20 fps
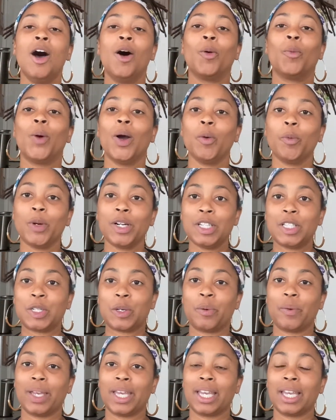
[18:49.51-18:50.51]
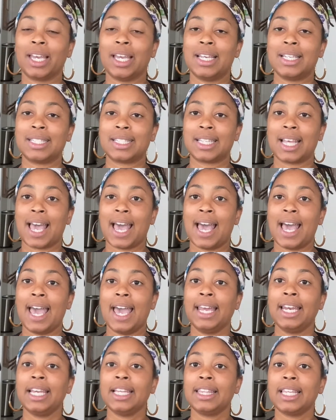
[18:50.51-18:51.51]
What we're doing is that
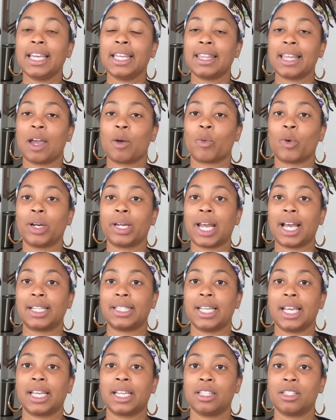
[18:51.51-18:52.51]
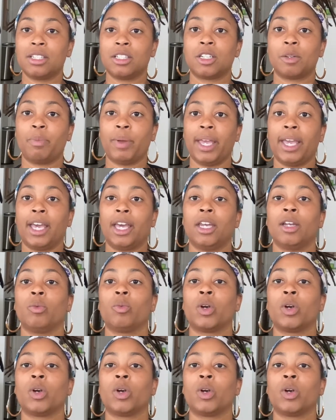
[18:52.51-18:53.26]
anything that we're not taking to Japan,